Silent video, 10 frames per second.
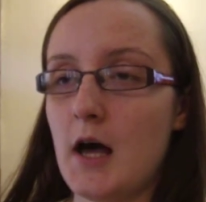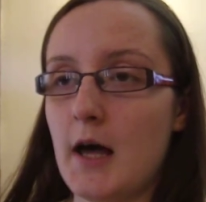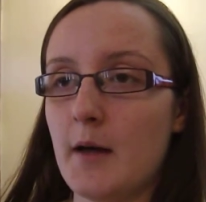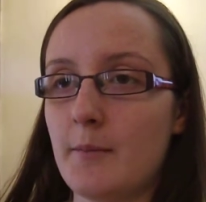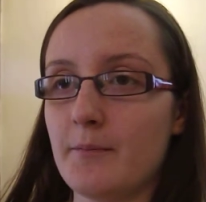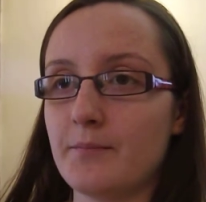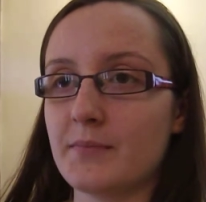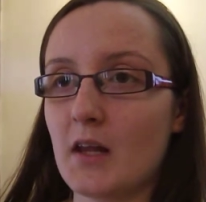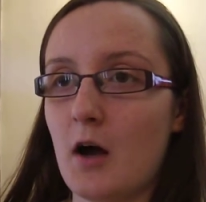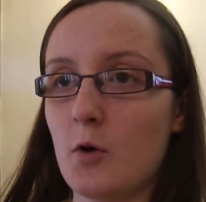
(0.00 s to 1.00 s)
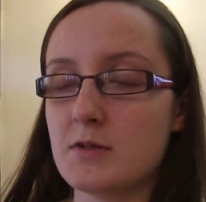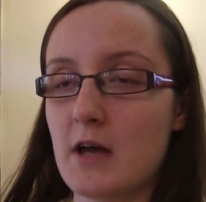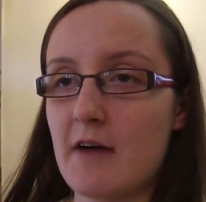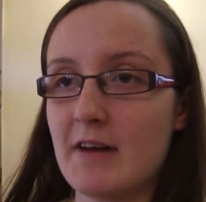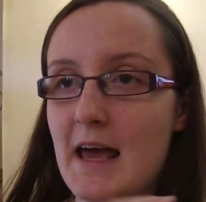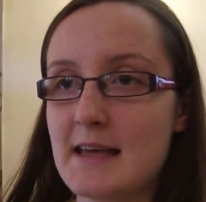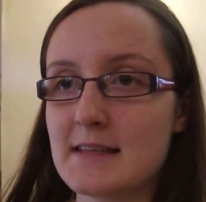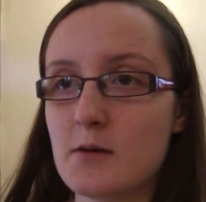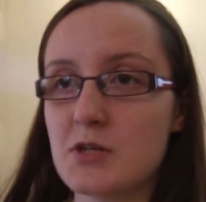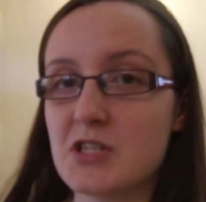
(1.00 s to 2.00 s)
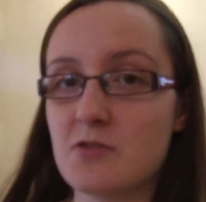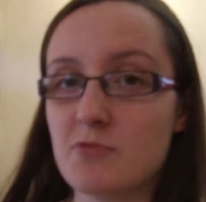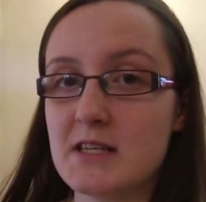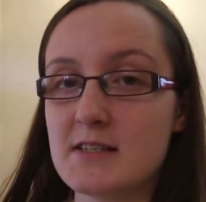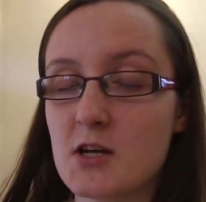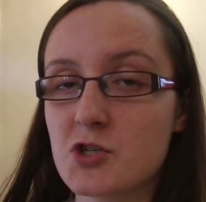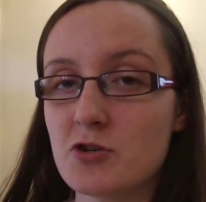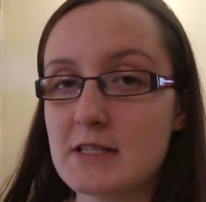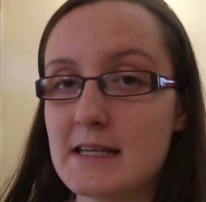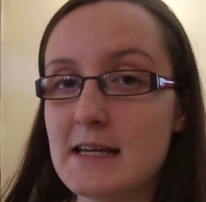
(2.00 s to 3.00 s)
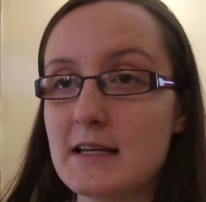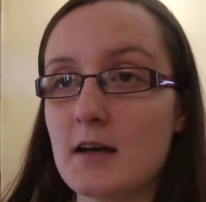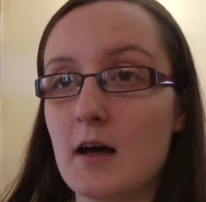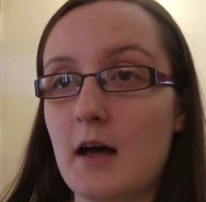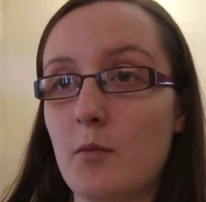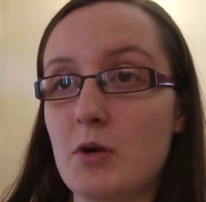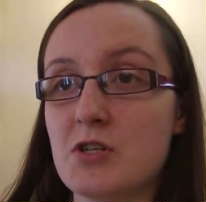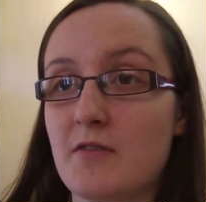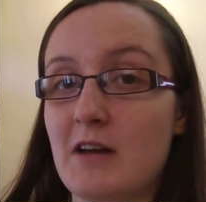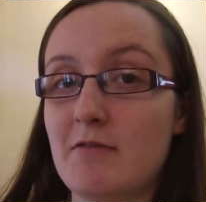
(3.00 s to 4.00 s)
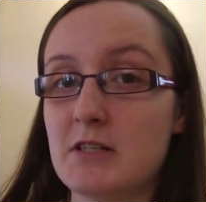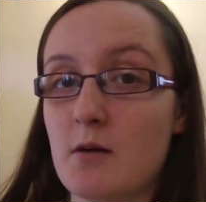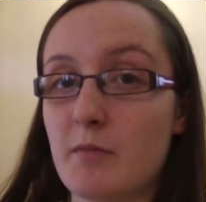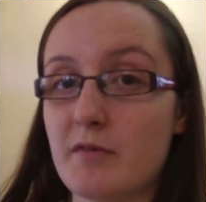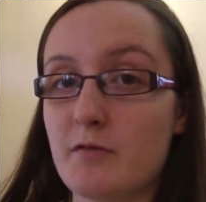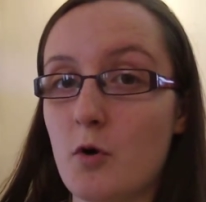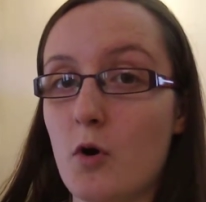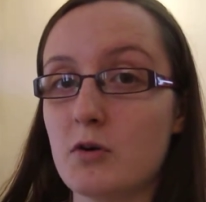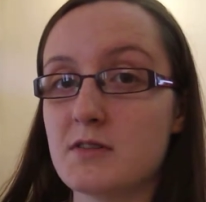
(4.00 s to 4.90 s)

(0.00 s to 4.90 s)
I also have an essay, which is a research critique, which I've never done before.